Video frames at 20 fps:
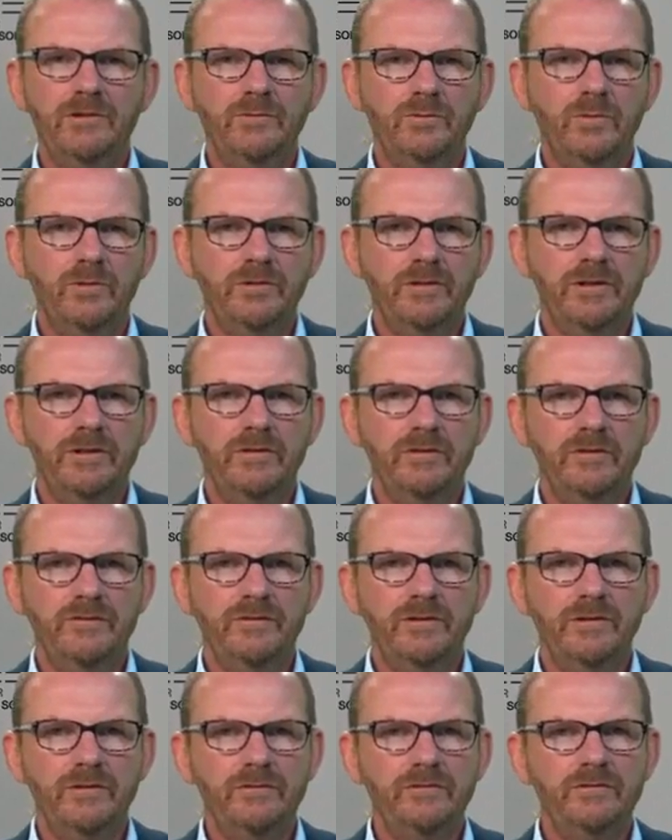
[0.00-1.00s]
much water you
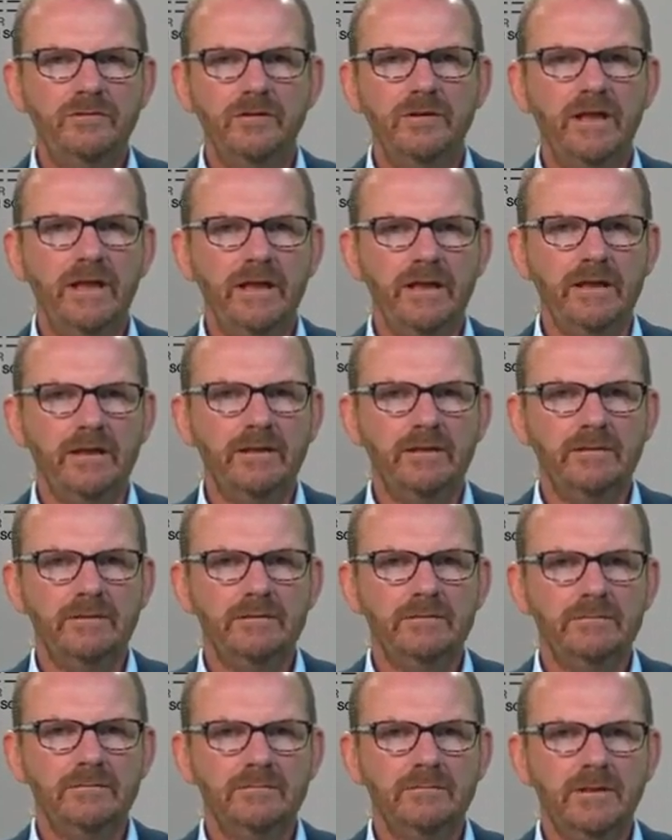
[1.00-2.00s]
have used today?
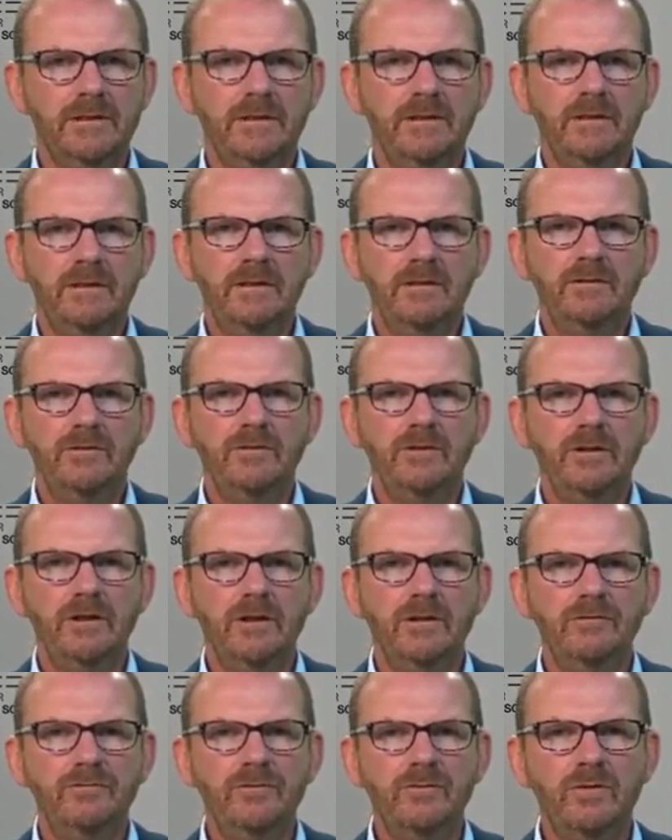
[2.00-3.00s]
Do you
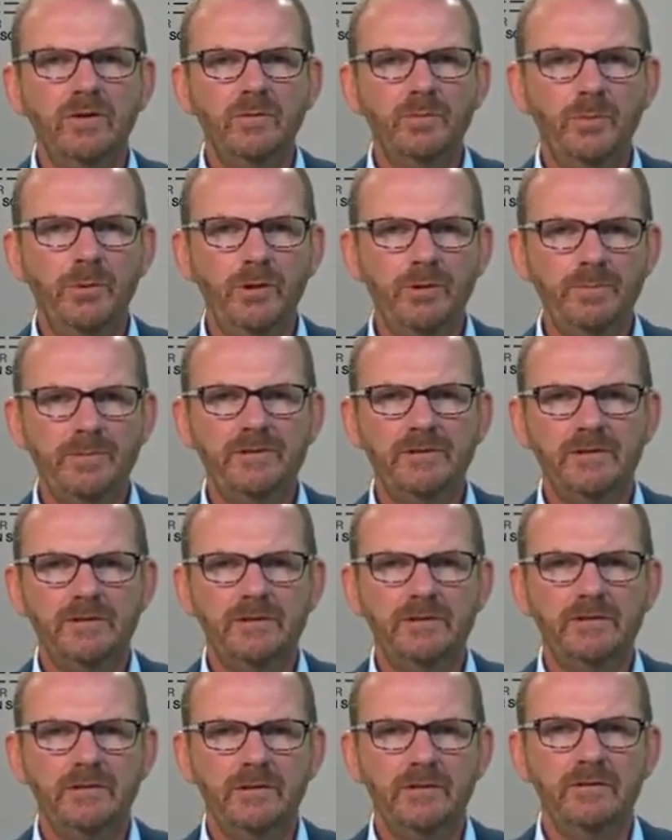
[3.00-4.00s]
know for what
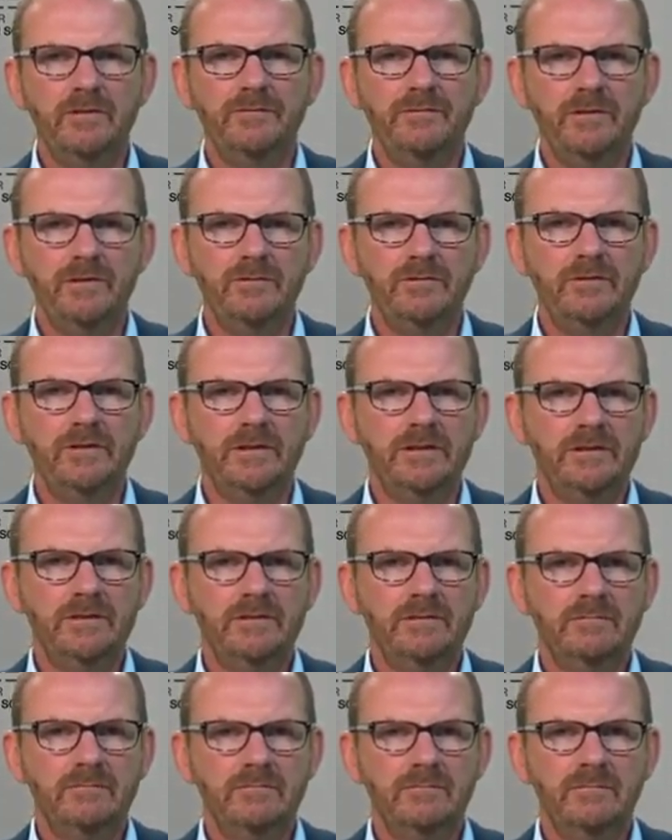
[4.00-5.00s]
purposes you have used it?
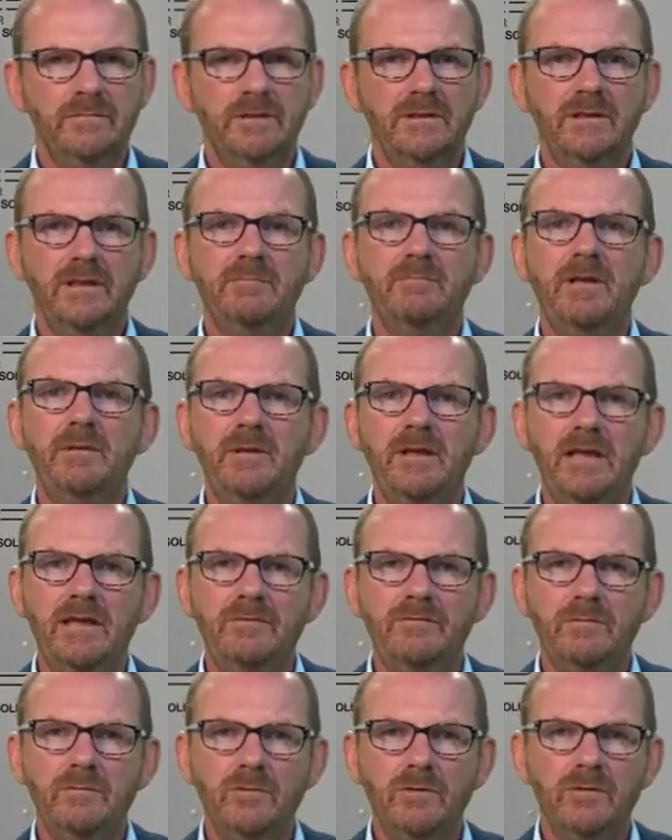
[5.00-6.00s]
And maybe
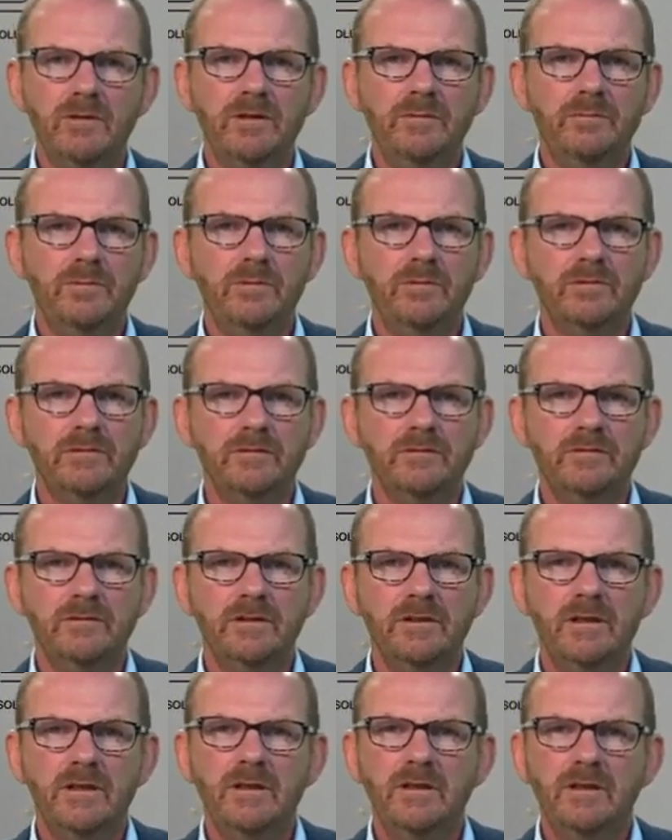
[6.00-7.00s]
even more important,
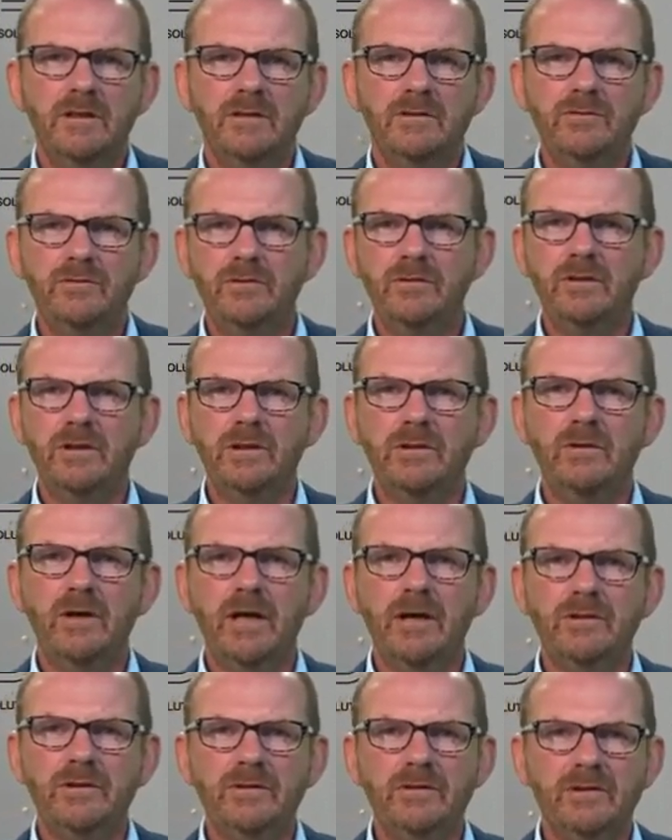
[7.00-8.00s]
do you know
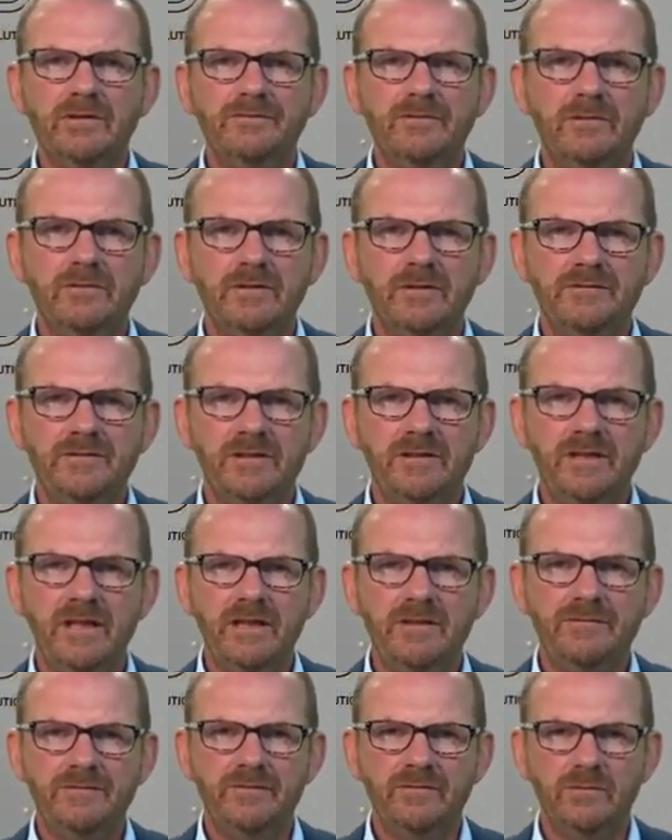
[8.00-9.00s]
how you could have
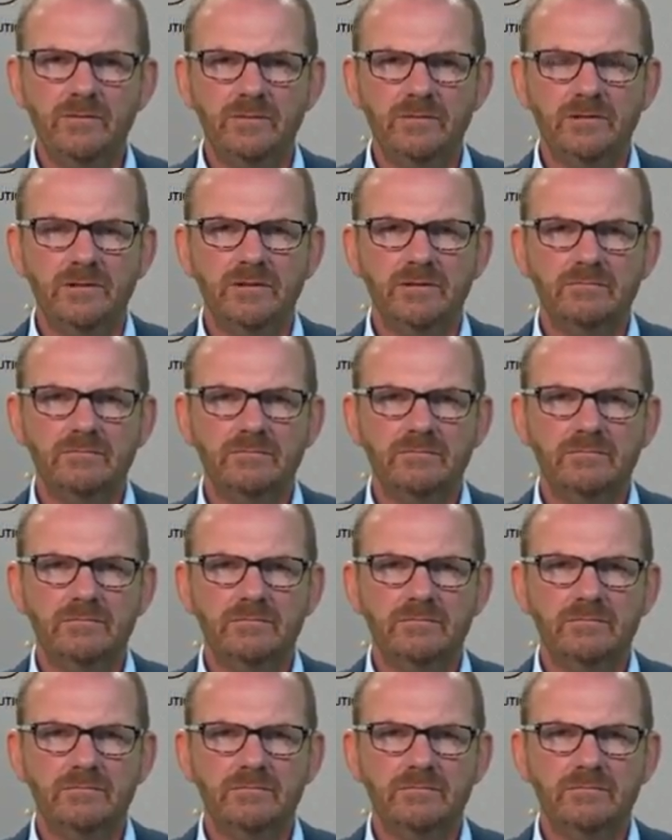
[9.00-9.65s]
saved water?